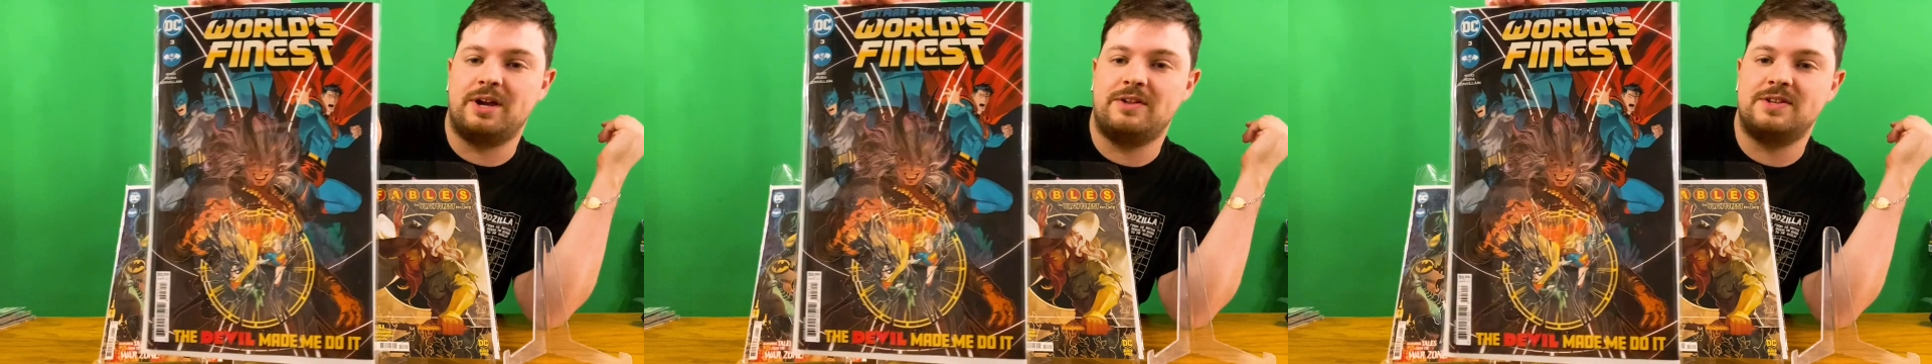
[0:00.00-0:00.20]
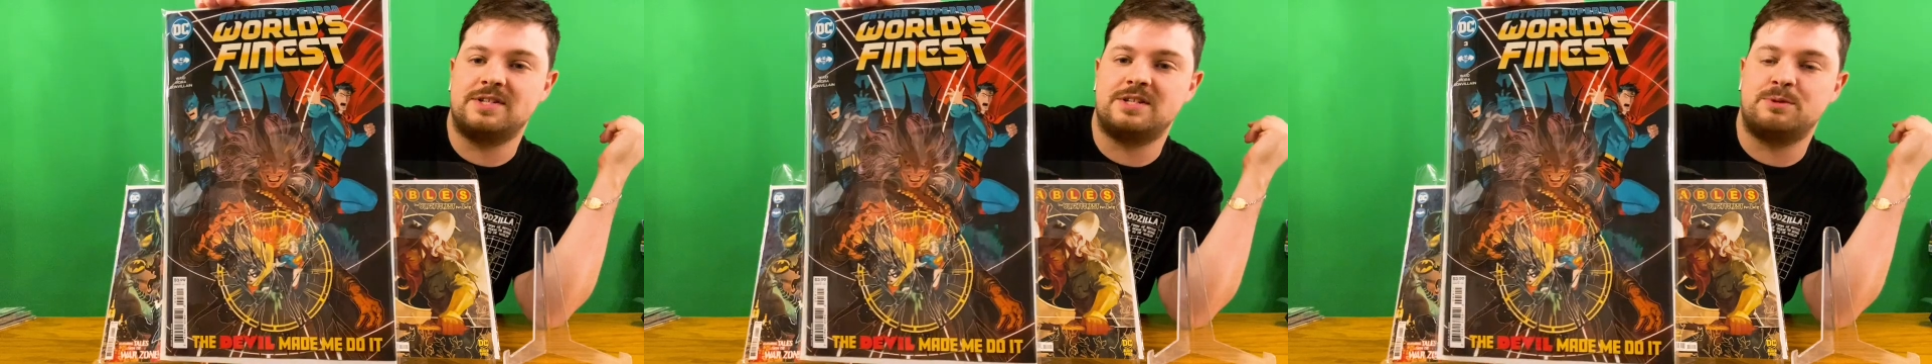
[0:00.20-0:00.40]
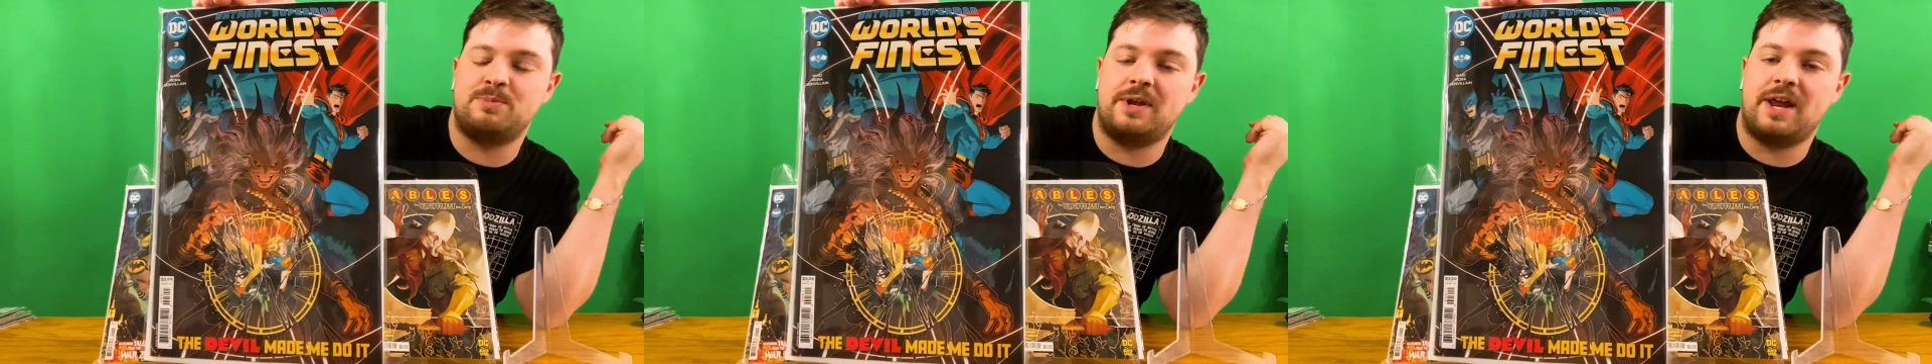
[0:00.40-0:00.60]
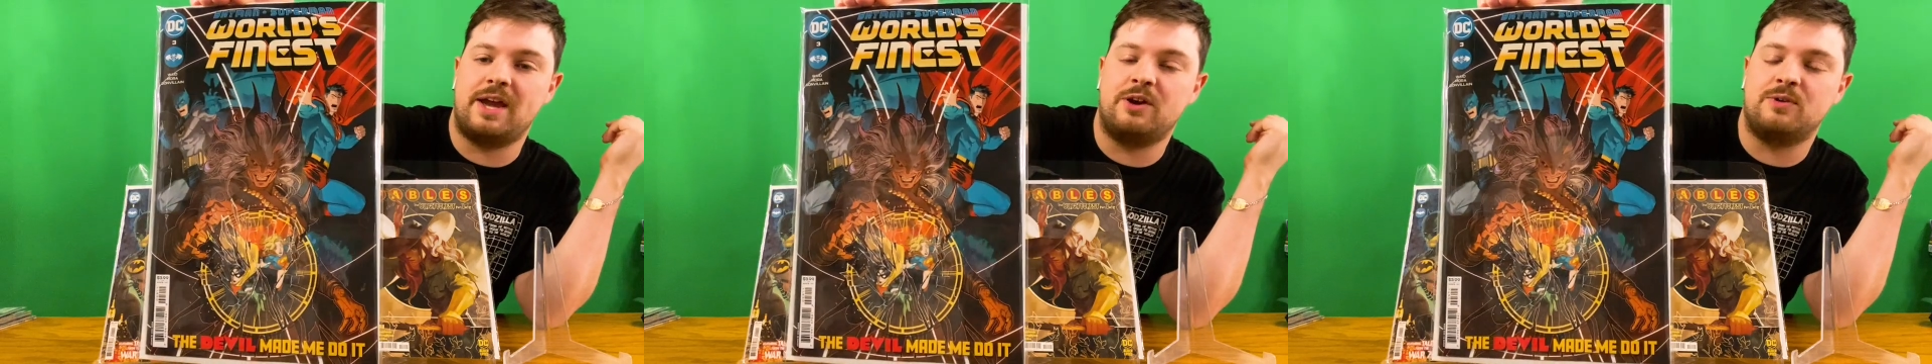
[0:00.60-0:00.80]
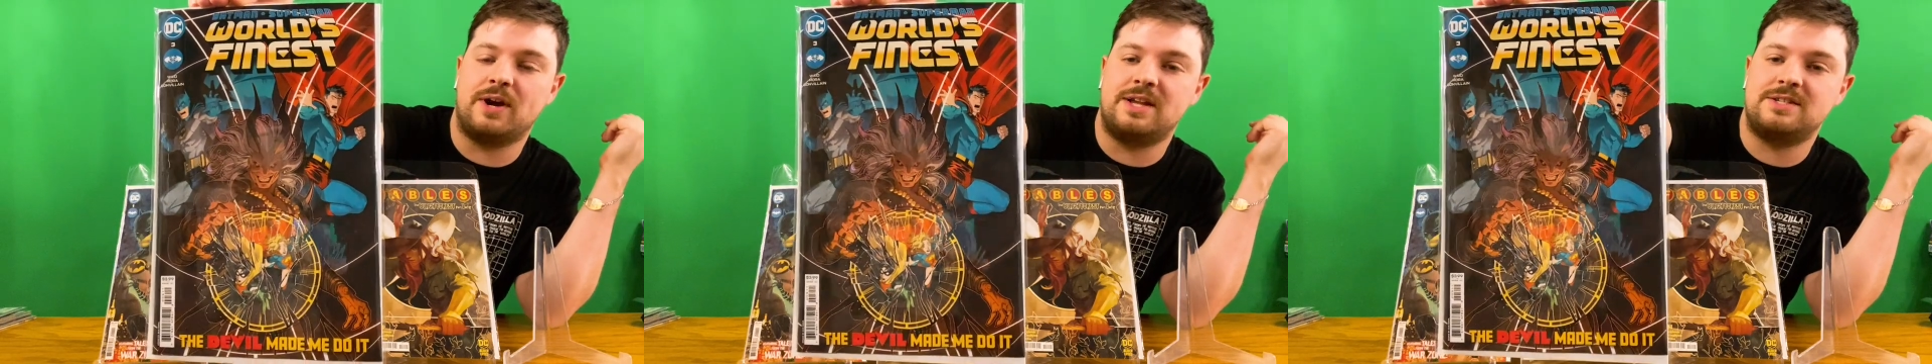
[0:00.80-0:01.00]
This has been a
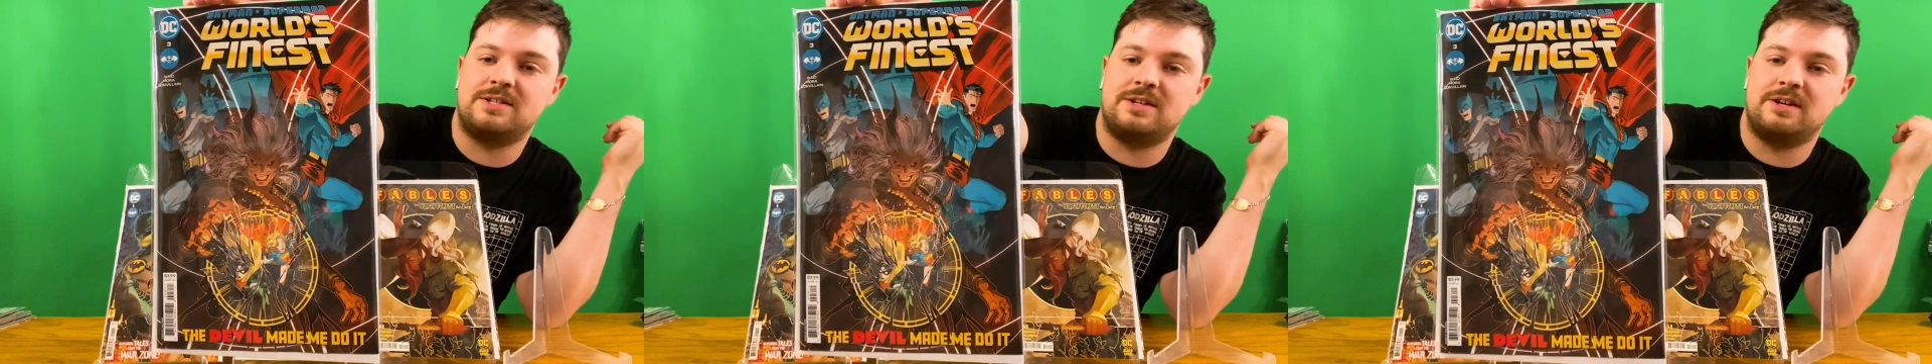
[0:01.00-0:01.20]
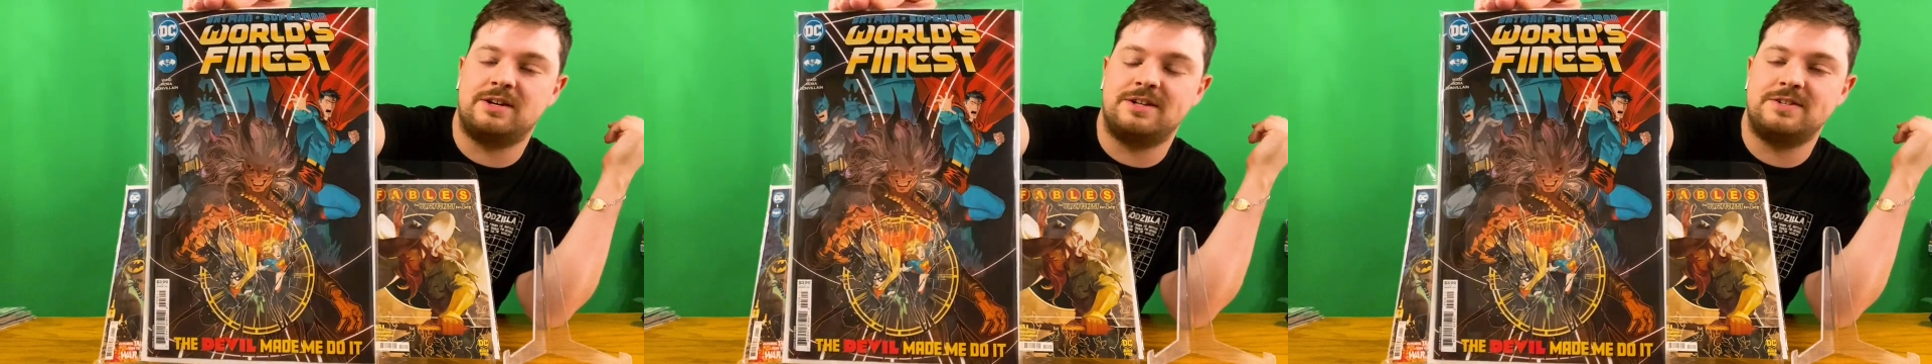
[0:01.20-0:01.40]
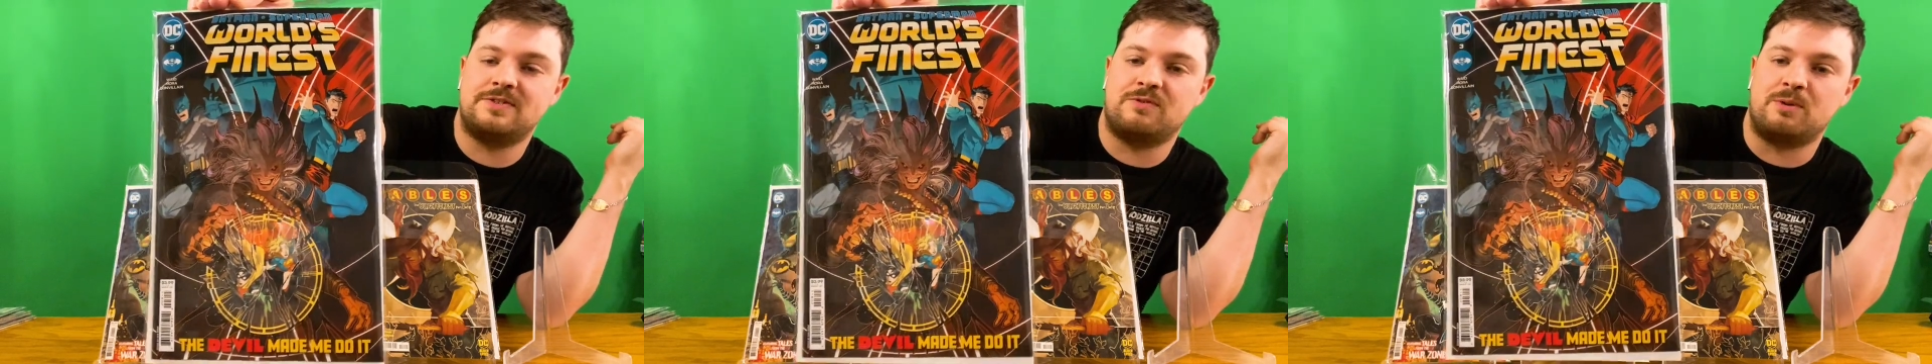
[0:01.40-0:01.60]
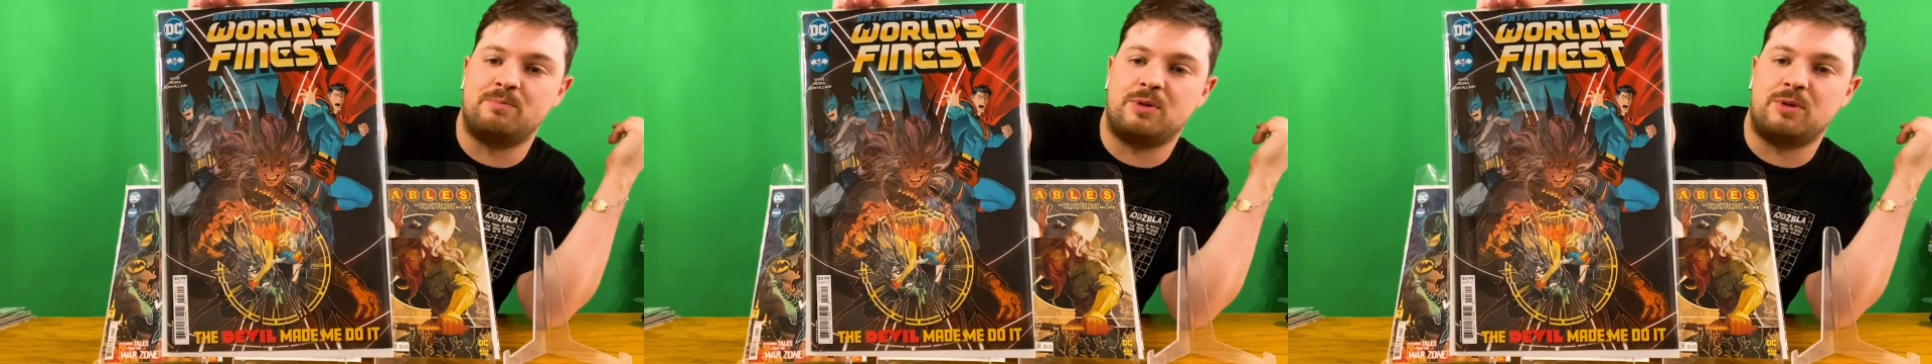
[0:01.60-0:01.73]
great series from